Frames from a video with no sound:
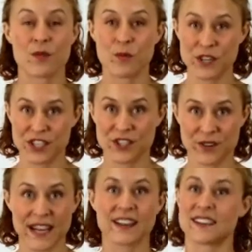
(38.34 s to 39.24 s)
Which is
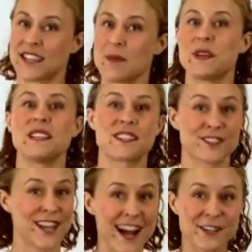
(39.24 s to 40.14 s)
great because that means
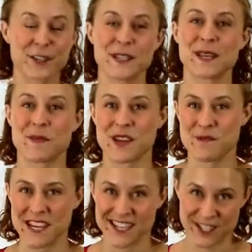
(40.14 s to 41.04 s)
there's actually something
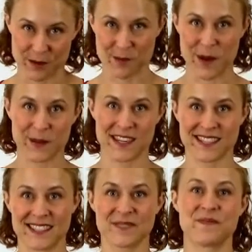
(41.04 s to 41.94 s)
we can do about this.